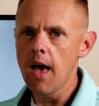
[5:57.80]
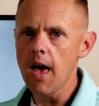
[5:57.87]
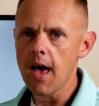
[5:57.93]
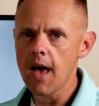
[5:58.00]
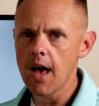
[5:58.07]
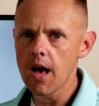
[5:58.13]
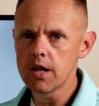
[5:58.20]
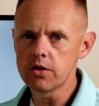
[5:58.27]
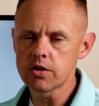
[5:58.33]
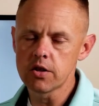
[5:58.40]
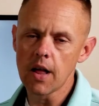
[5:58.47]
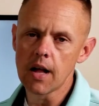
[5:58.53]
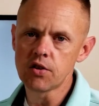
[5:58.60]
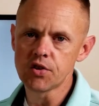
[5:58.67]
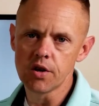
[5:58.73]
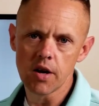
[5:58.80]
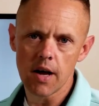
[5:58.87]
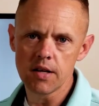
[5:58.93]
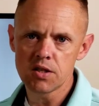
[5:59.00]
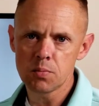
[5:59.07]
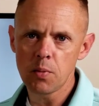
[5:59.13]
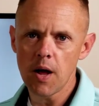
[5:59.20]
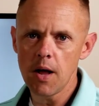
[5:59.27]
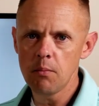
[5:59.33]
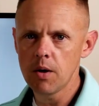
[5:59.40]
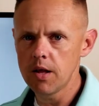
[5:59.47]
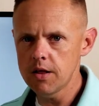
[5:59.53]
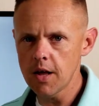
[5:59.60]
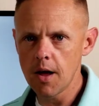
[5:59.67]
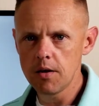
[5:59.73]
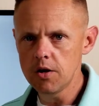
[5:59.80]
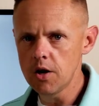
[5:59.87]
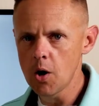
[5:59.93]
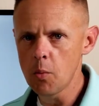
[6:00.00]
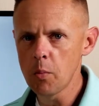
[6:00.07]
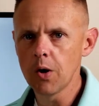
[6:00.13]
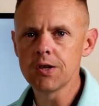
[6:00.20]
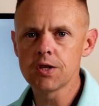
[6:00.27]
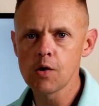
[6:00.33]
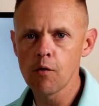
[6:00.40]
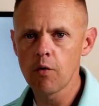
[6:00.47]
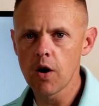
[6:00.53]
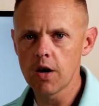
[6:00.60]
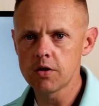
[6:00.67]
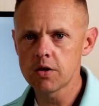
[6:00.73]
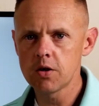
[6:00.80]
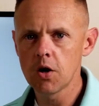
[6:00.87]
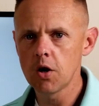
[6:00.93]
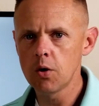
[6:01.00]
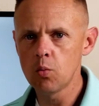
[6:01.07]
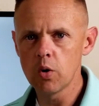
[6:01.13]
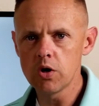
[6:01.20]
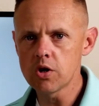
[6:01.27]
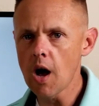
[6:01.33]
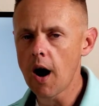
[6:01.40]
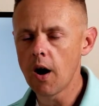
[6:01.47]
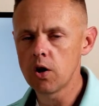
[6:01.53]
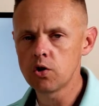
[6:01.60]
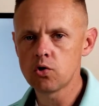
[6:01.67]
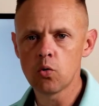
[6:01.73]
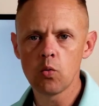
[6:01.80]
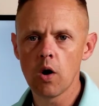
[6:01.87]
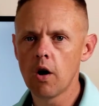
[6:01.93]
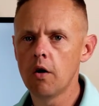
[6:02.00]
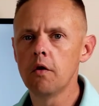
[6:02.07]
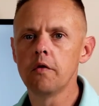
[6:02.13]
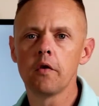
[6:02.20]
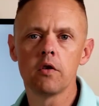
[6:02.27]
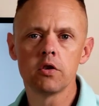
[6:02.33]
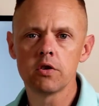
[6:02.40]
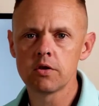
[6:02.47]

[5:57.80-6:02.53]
And so that's a nice payment that, you know, most of us could retire 12 or